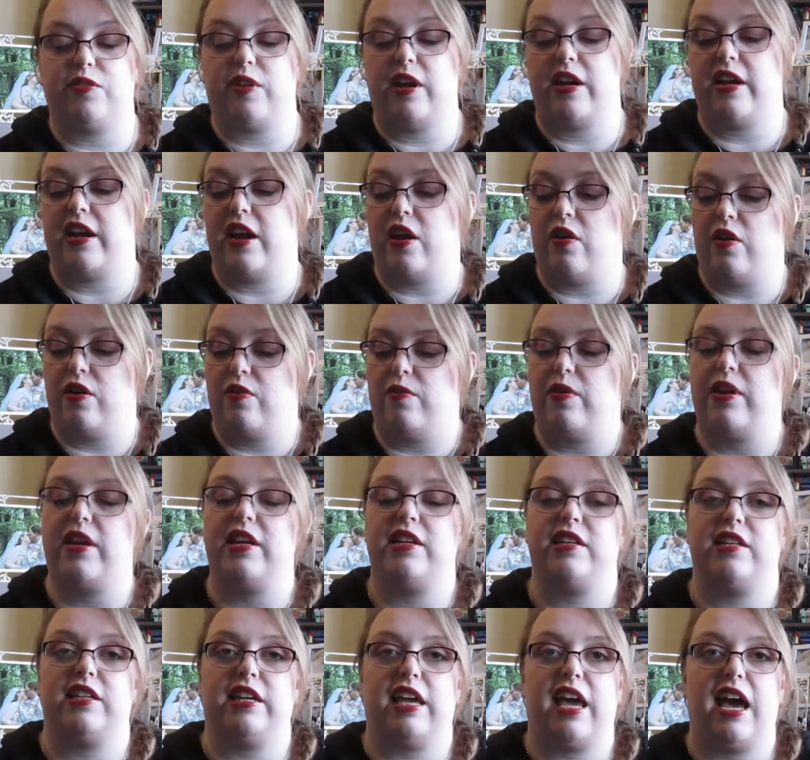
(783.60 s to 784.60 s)
right now. I
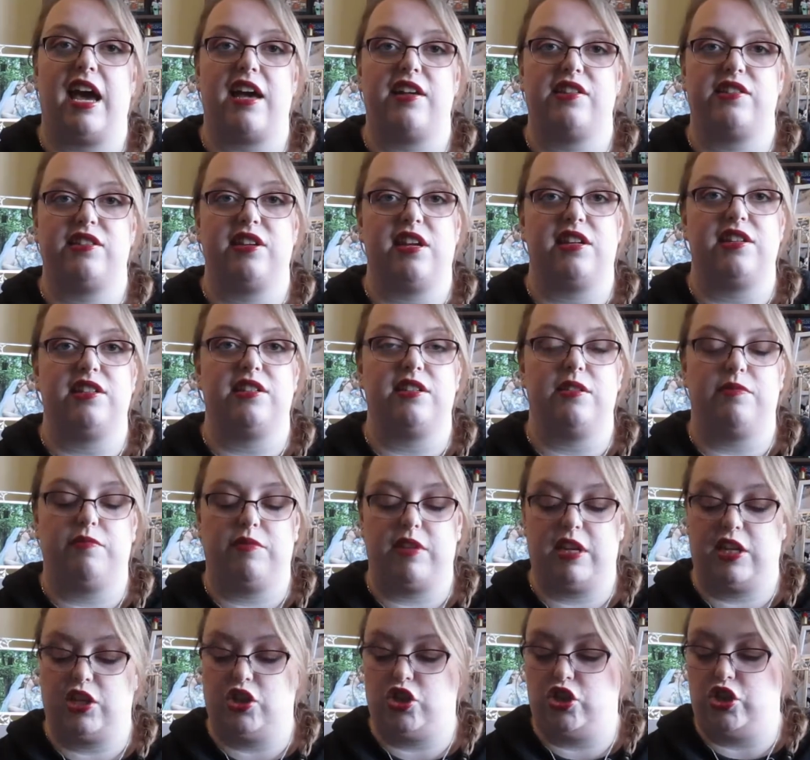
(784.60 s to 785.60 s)
wanted to cast on
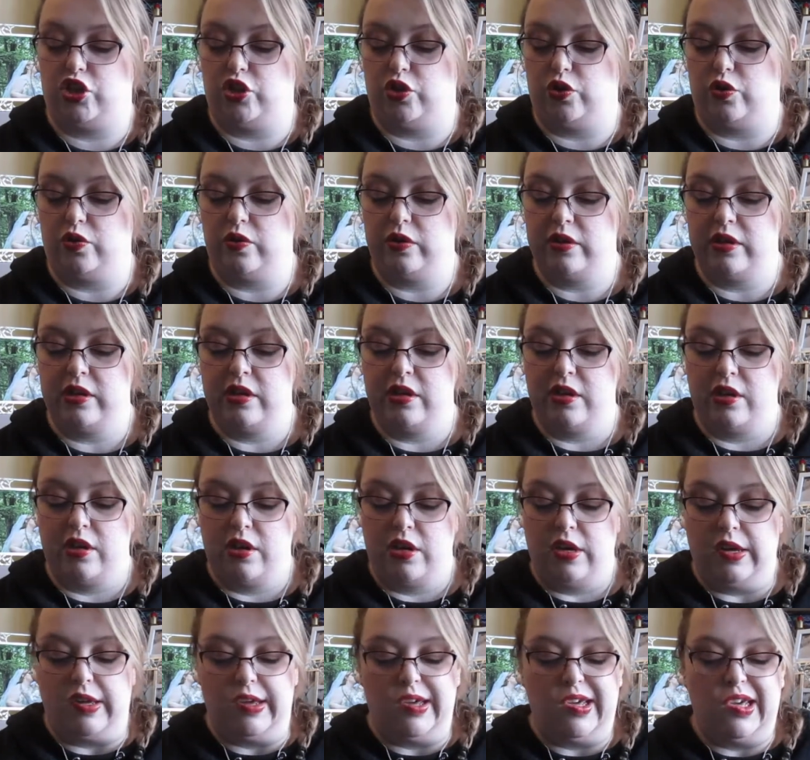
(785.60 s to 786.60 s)
something new.
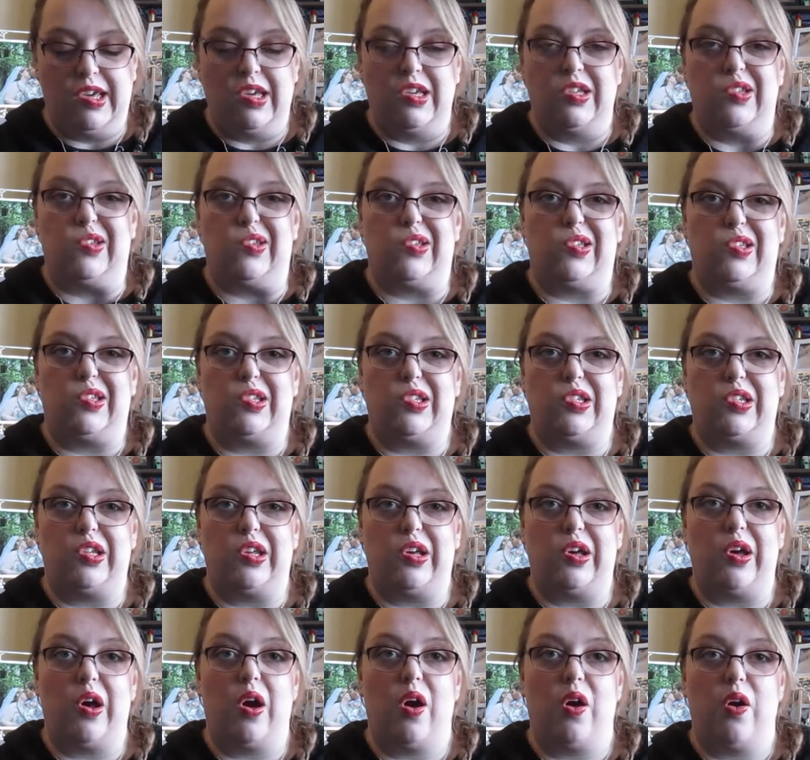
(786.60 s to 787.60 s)

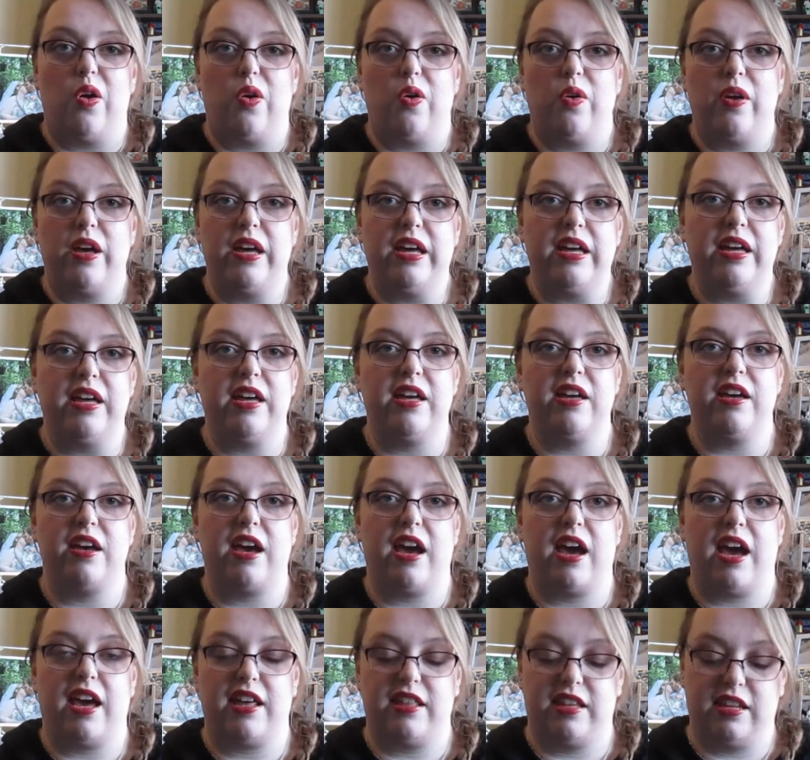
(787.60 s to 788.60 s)
So
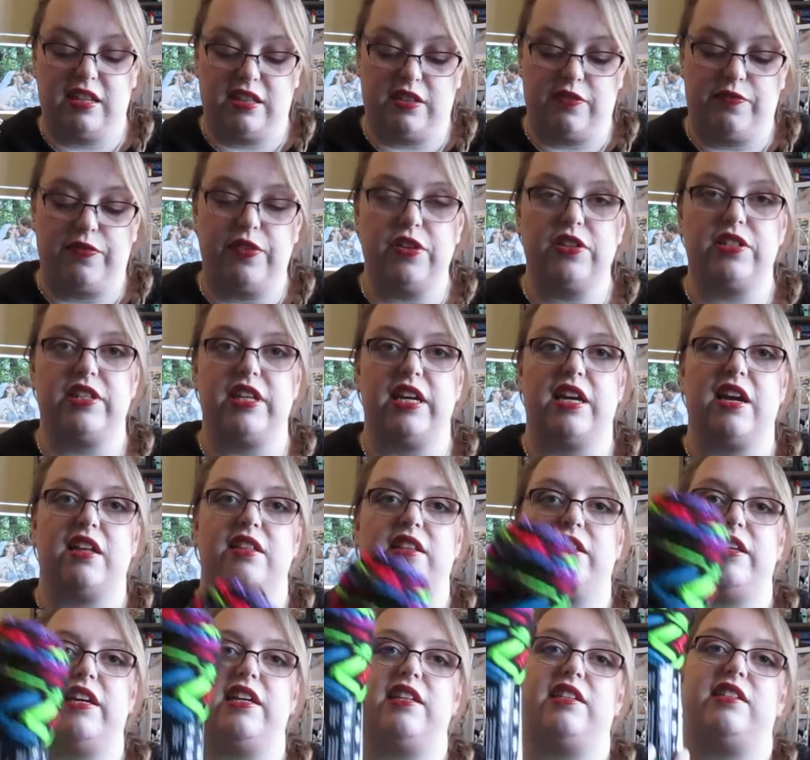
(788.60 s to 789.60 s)
I think the first thing on the
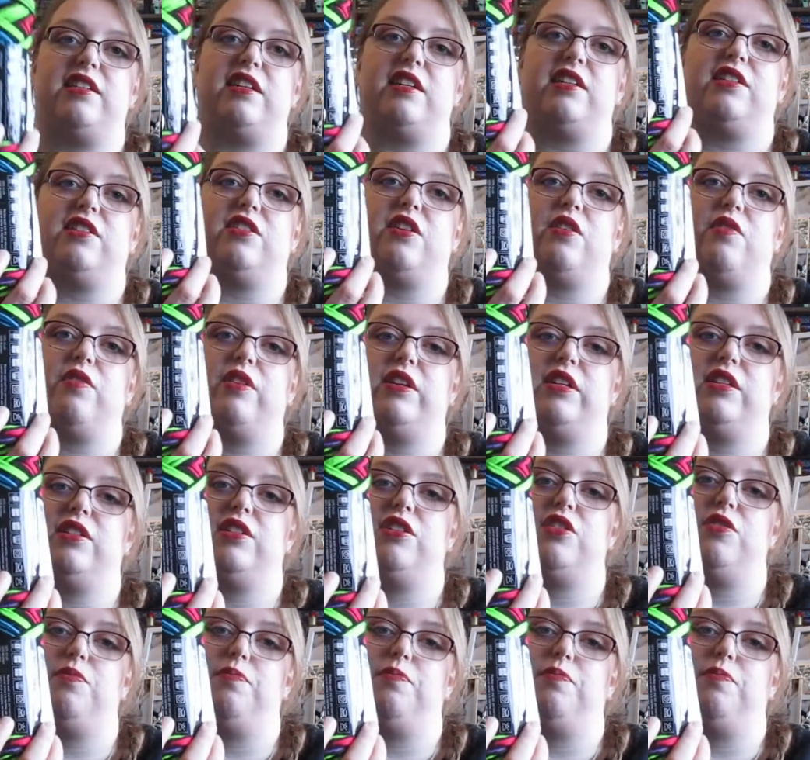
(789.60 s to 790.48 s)
list is going to